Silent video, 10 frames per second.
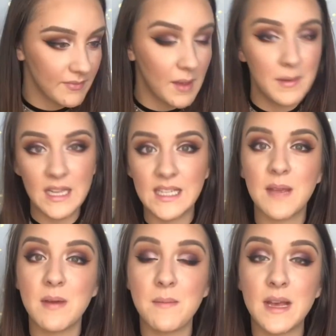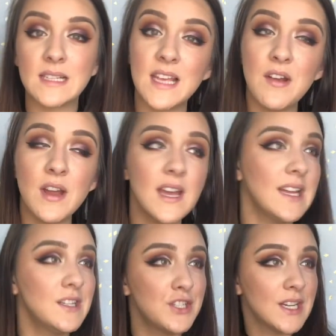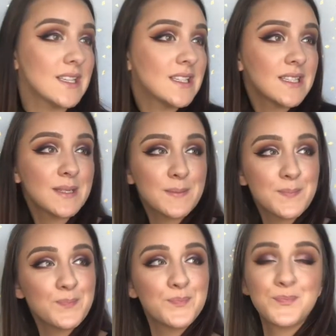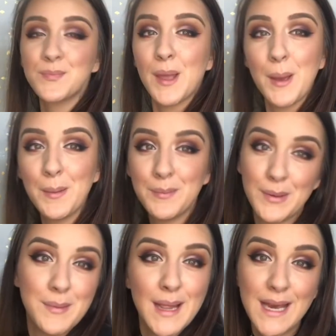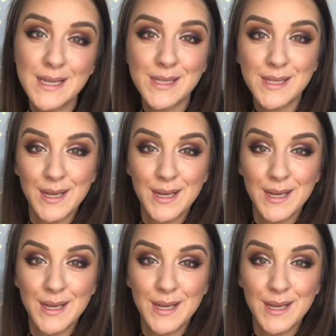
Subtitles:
I'm gonna take my mascara and just put my lashes